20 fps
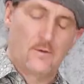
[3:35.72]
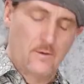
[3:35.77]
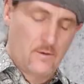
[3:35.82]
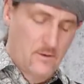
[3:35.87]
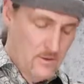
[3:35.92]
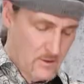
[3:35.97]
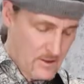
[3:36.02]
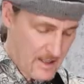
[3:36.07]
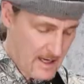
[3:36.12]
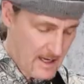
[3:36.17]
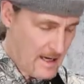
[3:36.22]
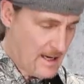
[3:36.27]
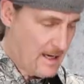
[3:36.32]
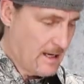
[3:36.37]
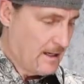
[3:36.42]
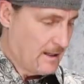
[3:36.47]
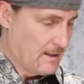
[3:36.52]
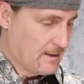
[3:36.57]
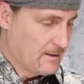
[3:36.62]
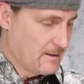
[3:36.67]

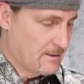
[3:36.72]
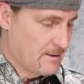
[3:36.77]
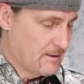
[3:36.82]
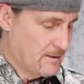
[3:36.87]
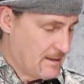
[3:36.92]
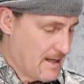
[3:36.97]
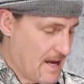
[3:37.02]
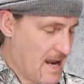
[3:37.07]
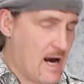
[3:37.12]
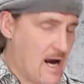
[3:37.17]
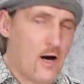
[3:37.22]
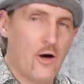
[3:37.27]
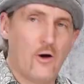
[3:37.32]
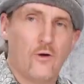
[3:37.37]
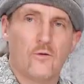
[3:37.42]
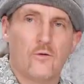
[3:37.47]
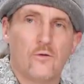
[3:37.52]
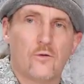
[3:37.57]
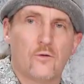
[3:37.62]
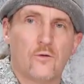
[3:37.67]
Okay, now,
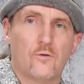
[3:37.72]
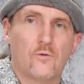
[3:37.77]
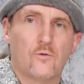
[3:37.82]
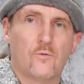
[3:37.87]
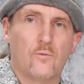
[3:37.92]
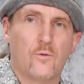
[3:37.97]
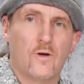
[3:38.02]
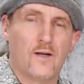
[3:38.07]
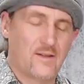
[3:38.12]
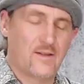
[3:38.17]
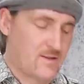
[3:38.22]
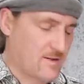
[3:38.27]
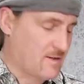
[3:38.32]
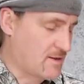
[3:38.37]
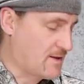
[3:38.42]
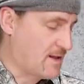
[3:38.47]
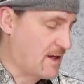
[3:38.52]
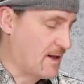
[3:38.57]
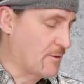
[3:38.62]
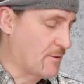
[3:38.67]
what's the
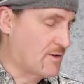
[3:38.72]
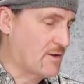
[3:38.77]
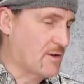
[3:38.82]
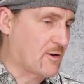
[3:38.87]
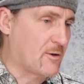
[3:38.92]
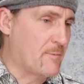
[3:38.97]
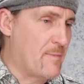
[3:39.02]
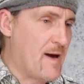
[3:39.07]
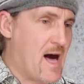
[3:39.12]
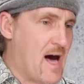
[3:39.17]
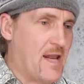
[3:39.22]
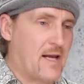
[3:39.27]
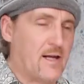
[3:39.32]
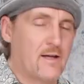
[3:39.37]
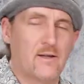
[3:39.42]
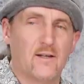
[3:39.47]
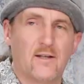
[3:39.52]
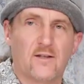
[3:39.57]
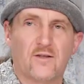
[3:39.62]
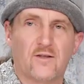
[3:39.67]
thing with the chromatic?
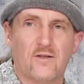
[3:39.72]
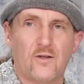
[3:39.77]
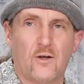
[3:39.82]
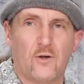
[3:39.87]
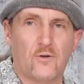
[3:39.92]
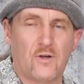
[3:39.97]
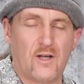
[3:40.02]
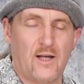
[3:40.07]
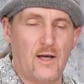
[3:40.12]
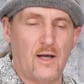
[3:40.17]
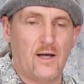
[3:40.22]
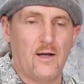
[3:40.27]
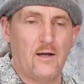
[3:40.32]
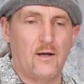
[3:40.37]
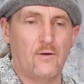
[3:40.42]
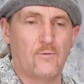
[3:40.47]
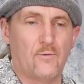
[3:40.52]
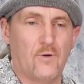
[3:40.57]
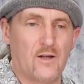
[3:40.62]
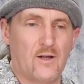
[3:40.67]
It's no key.
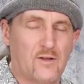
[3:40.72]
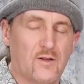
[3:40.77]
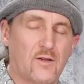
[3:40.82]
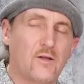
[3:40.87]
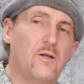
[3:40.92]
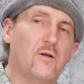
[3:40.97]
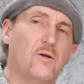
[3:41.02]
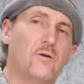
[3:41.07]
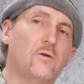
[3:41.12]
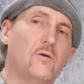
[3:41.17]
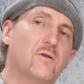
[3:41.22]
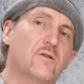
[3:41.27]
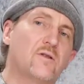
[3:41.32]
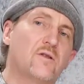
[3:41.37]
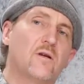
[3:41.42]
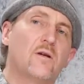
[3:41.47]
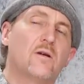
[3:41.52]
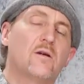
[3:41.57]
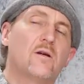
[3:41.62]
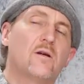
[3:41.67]
Well, it's used
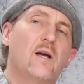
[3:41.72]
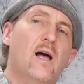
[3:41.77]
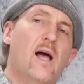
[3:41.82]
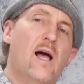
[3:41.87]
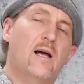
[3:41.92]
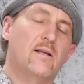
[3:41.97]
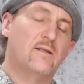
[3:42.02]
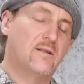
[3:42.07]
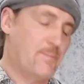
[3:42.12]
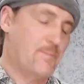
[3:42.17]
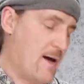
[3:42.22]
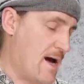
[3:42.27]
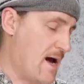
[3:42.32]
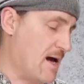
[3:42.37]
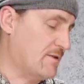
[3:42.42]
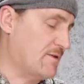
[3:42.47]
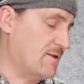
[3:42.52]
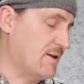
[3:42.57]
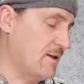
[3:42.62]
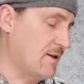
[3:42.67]
as
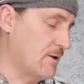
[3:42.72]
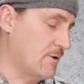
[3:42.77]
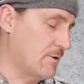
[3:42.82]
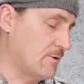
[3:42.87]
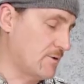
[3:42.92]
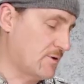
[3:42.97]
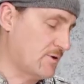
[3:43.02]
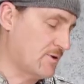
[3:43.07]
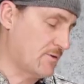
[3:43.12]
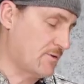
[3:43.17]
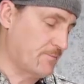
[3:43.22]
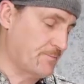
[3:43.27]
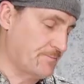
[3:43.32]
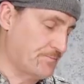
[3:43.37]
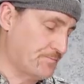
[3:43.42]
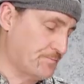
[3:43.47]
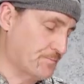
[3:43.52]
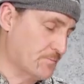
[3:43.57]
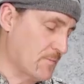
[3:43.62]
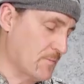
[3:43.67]
passing notes.
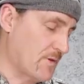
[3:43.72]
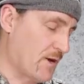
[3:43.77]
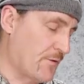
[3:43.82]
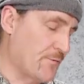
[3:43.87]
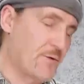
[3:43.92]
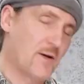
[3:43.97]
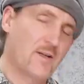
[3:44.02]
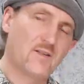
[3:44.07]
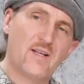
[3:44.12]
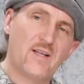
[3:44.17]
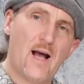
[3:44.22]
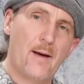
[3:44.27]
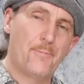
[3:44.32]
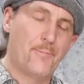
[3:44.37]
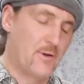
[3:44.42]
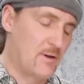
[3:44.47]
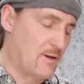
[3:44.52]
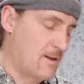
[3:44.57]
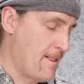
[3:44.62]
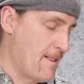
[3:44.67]
For
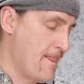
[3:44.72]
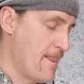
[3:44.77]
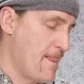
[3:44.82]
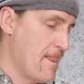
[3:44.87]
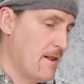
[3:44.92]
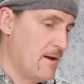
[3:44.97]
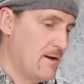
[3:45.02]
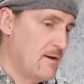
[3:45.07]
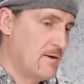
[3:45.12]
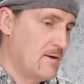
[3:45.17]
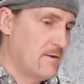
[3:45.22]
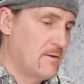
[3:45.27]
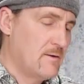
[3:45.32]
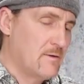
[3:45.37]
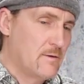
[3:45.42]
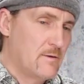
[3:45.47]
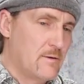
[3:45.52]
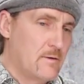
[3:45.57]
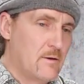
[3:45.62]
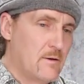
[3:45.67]
example,
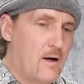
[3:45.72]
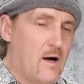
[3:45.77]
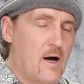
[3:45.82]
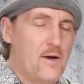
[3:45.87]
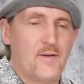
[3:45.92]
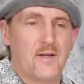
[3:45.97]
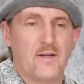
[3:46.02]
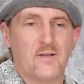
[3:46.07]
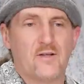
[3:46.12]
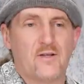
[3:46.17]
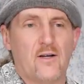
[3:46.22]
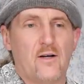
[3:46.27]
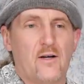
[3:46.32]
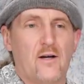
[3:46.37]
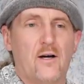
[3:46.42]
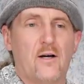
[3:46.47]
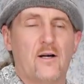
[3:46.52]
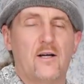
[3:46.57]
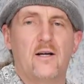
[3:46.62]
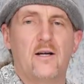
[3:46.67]
on the
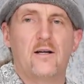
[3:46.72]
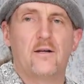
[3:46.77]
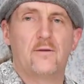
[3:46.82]
guitar,